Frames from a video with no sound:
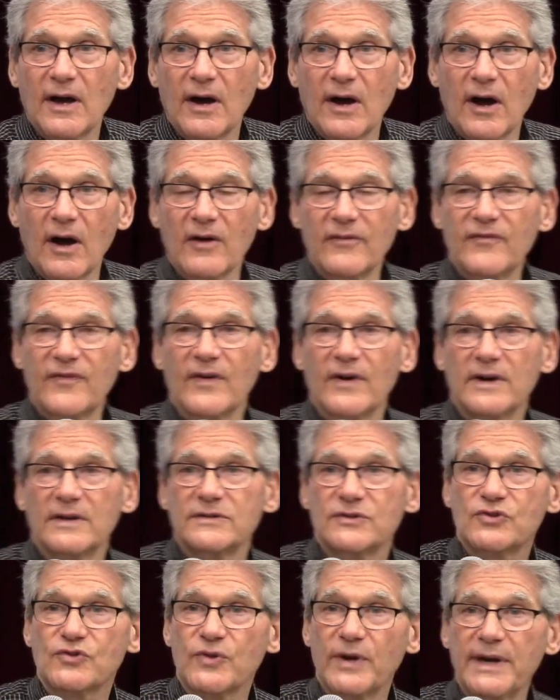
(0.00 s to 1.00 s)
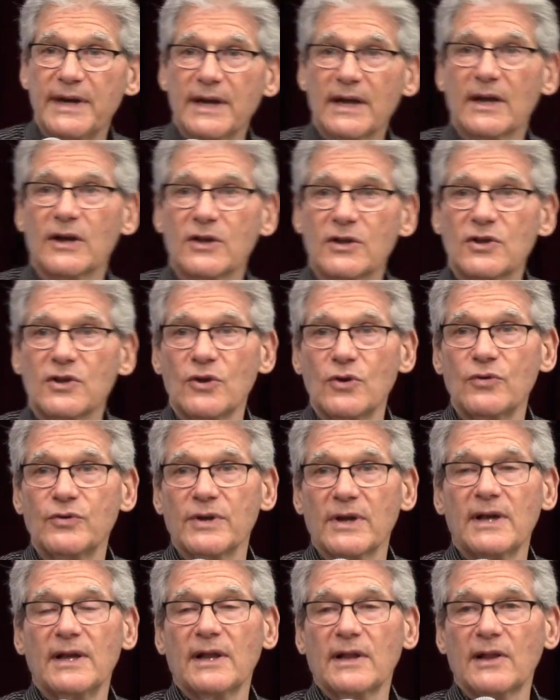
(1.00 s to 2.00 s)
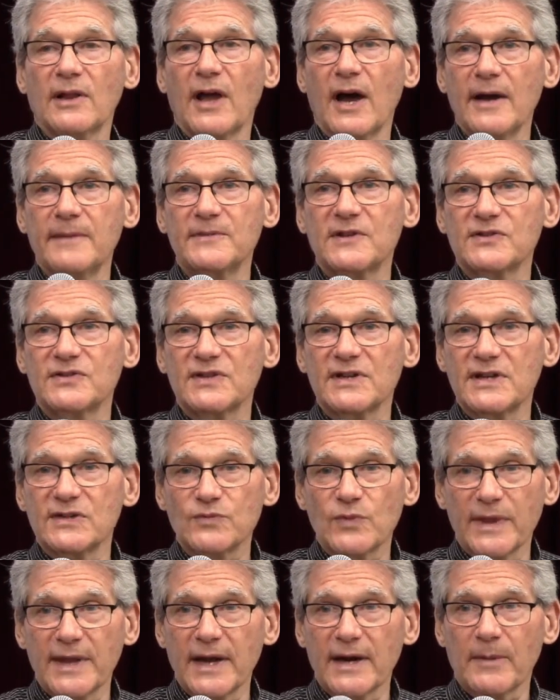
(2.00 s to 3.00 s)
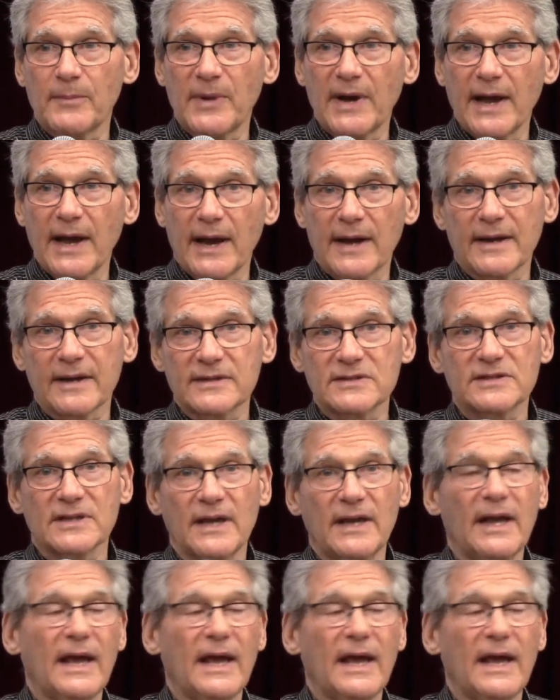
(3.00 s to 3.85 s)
of treating acute Lyme disease with antibiotics.